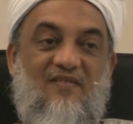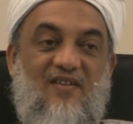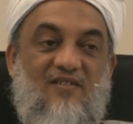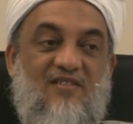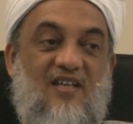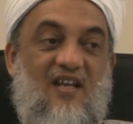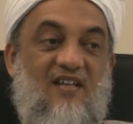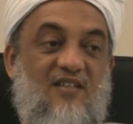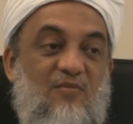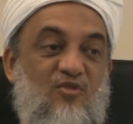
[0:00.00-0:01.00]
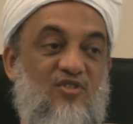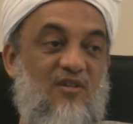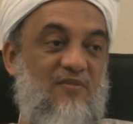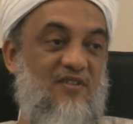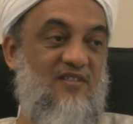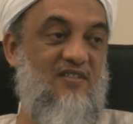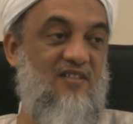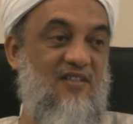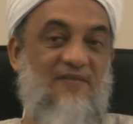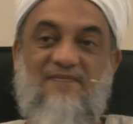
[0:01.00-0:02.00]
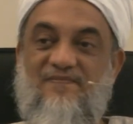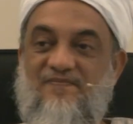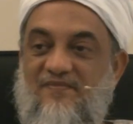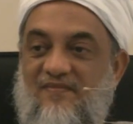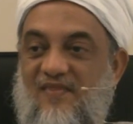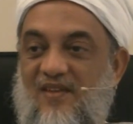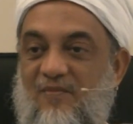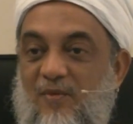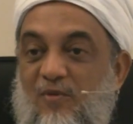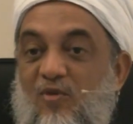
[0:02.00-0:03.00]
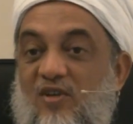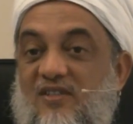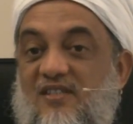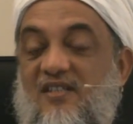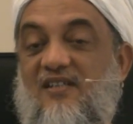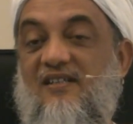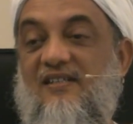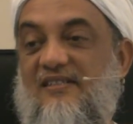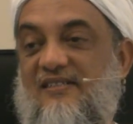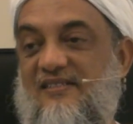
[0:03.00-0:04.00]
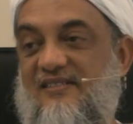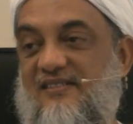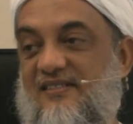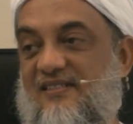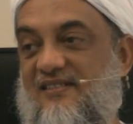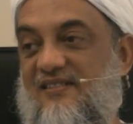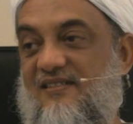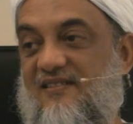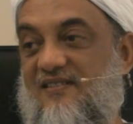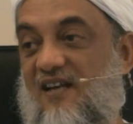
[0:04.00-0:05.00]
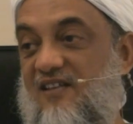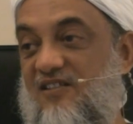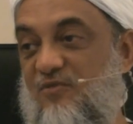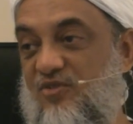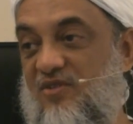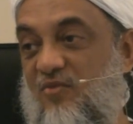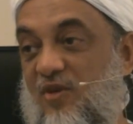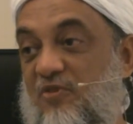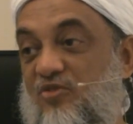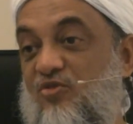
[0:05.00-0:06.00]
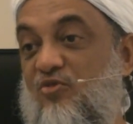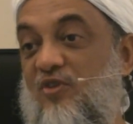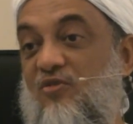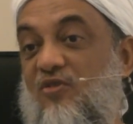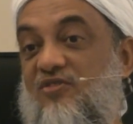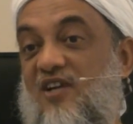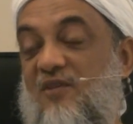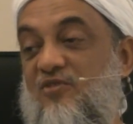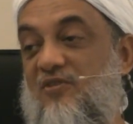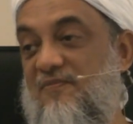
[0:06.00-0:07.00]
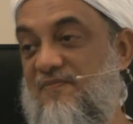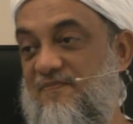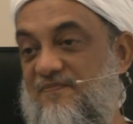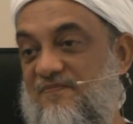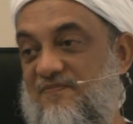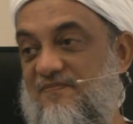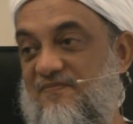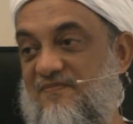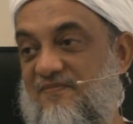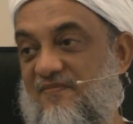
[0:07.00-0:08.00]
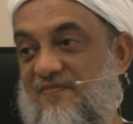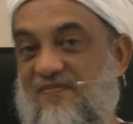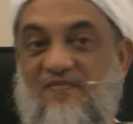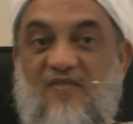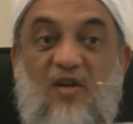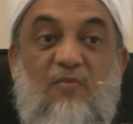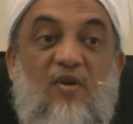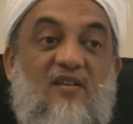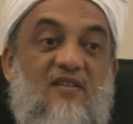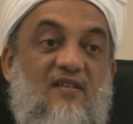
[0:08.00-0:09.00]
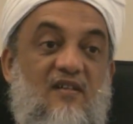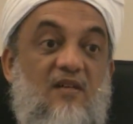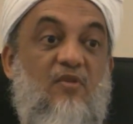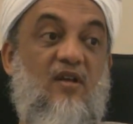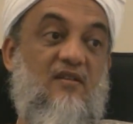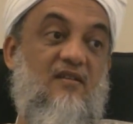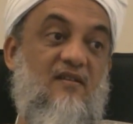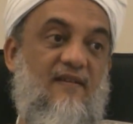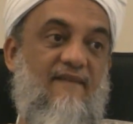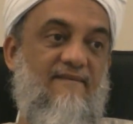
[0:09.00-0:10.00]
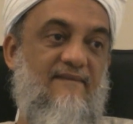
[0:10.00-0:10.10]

We have the Salarjung Museum in this city. People go and see the Salarjung Museum. What must you do when you go to Salarjung Museum? Ibrat, Ibrat.